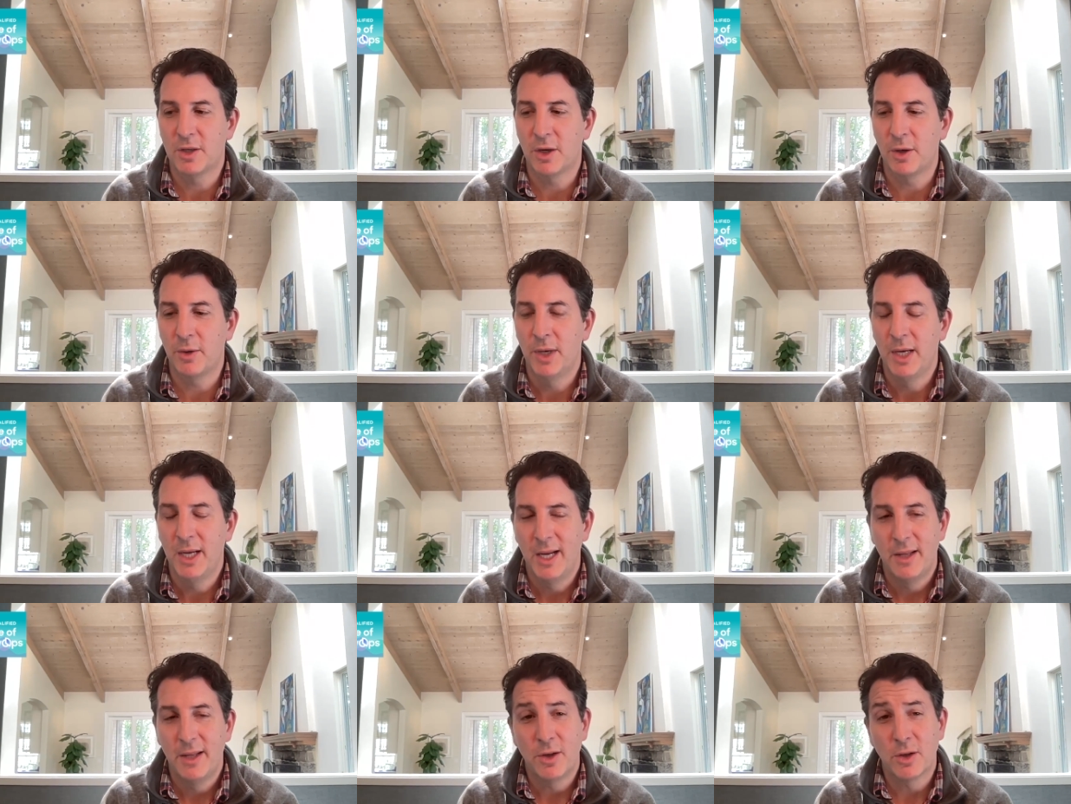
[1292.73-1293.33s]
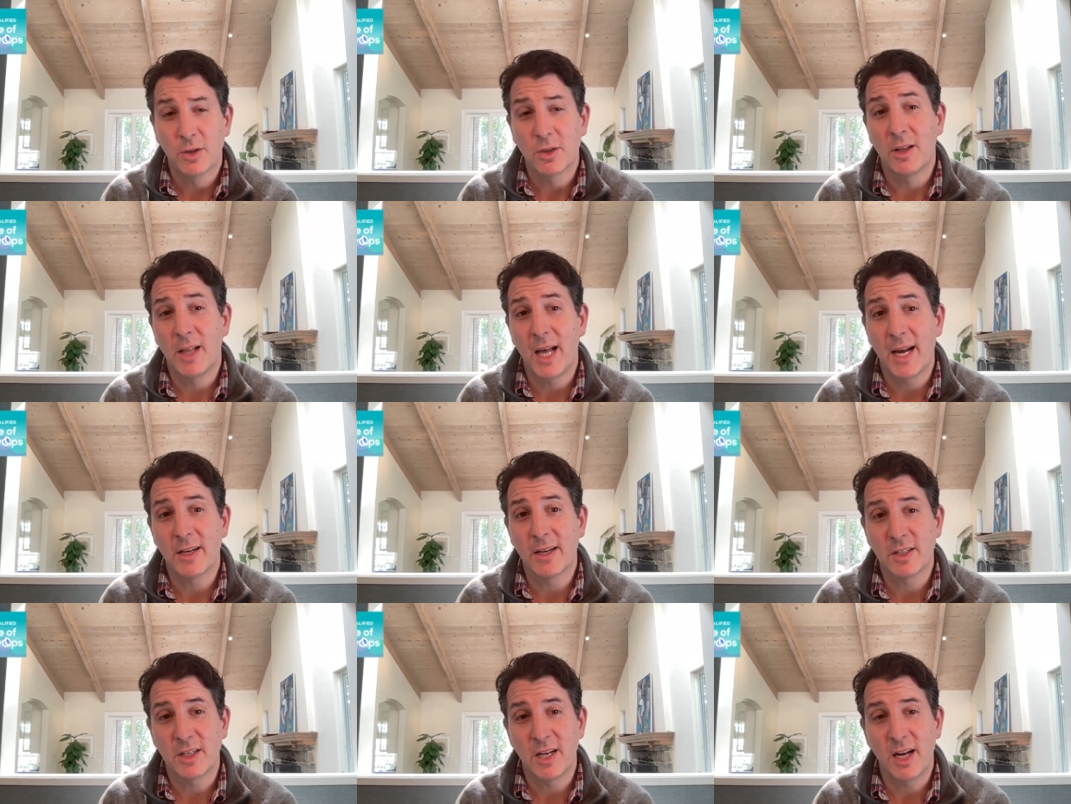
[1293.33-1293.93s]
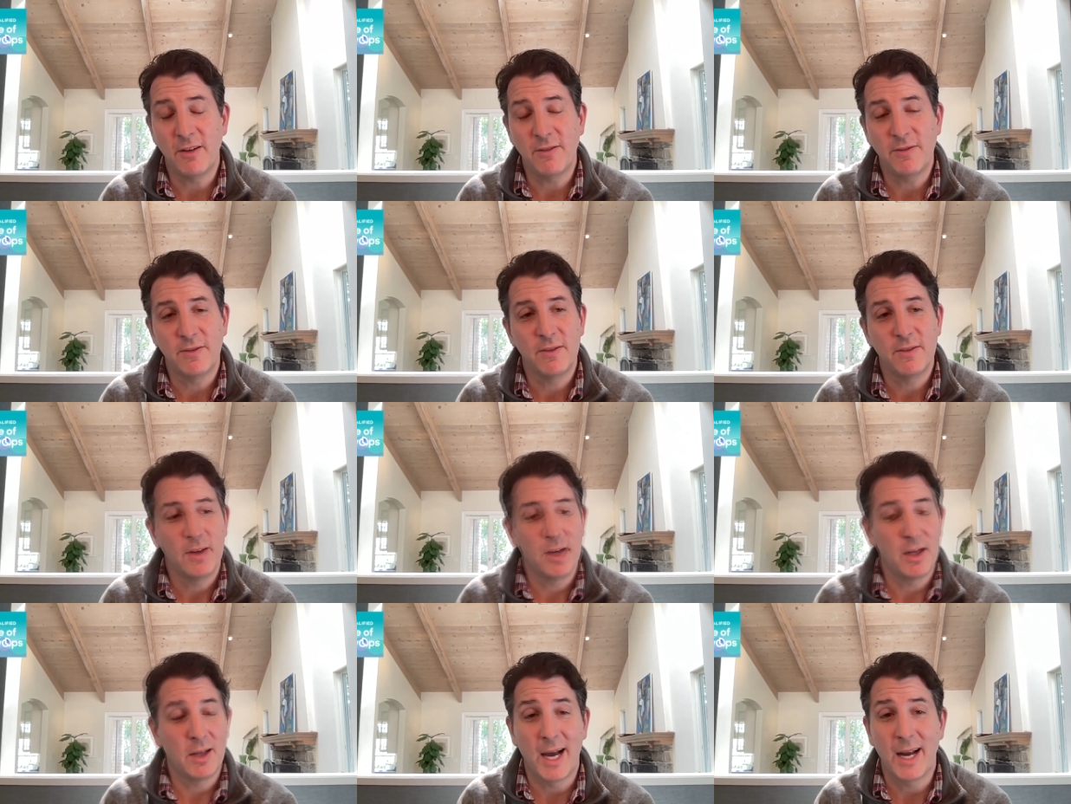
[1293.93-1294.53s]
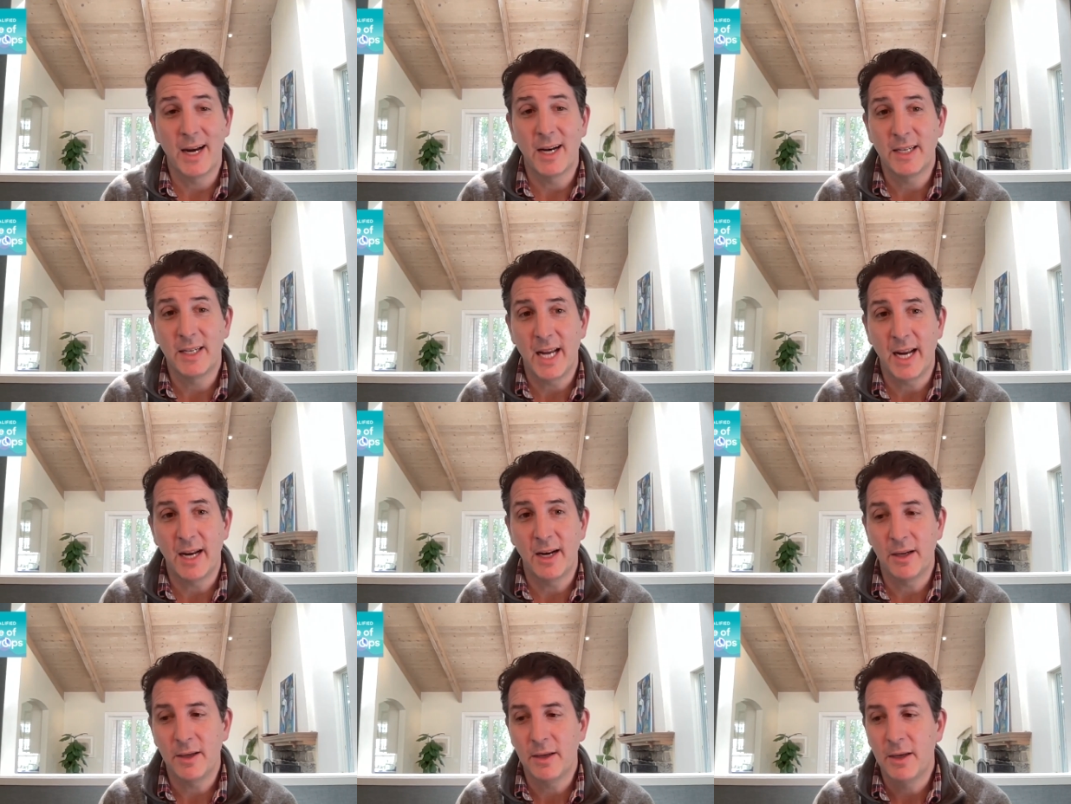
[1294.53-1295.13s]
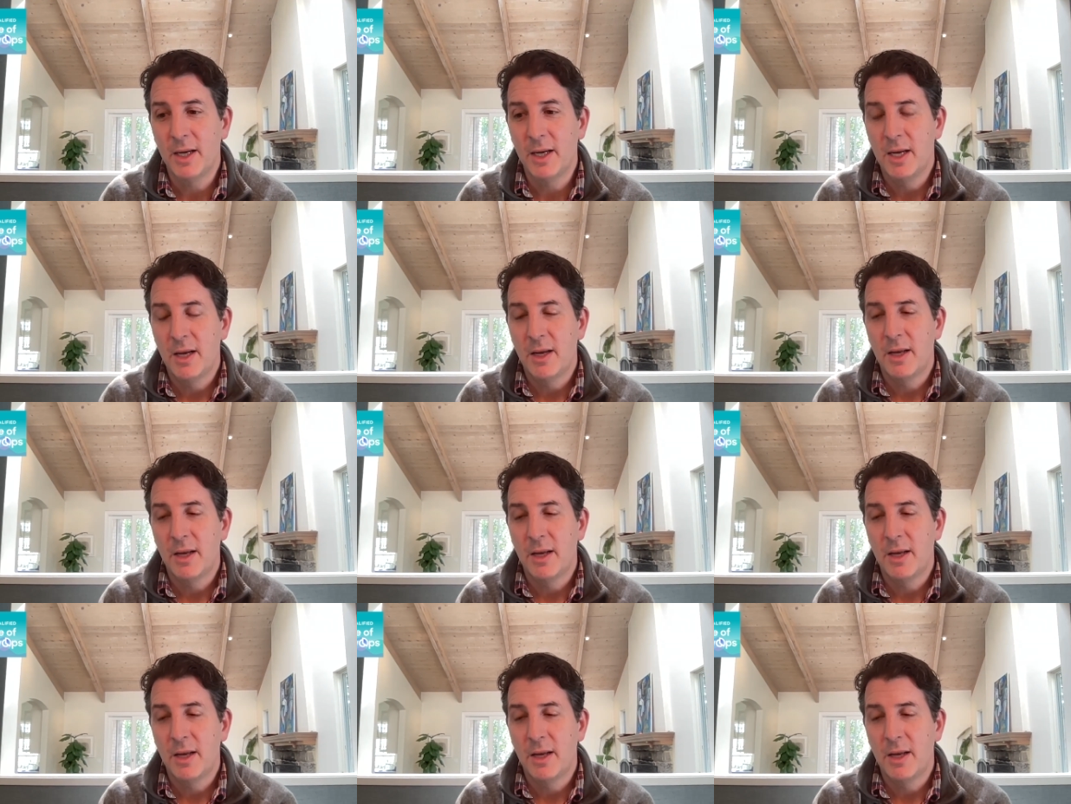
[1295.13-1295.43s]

So there's a lot of stuff, a lot of data,